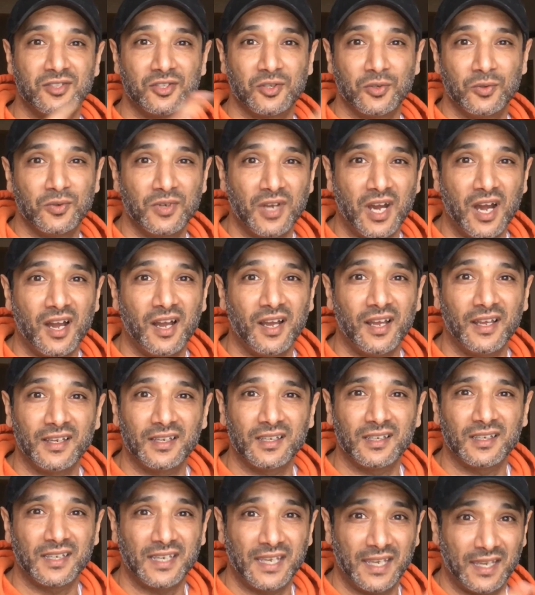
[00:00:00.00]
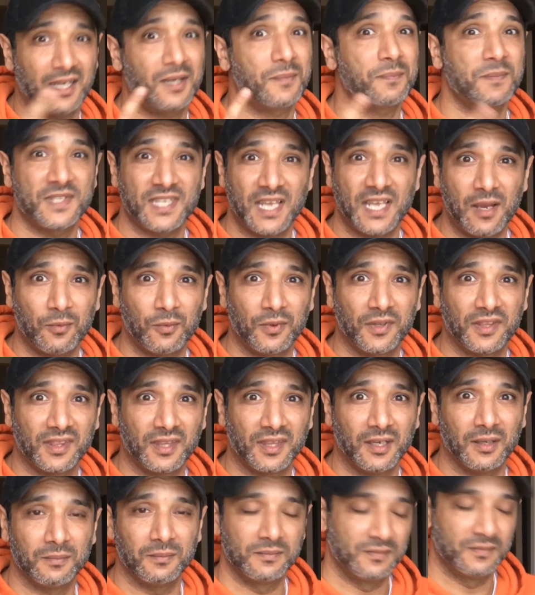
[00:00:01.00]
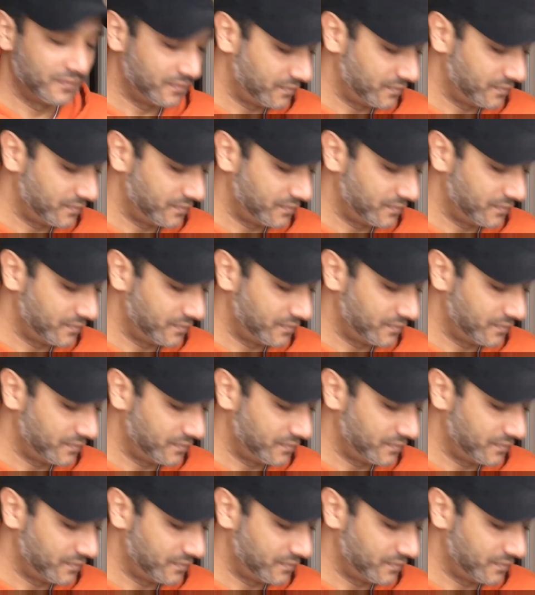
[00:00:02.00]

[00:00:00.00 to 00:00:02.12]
Do not get upset with them.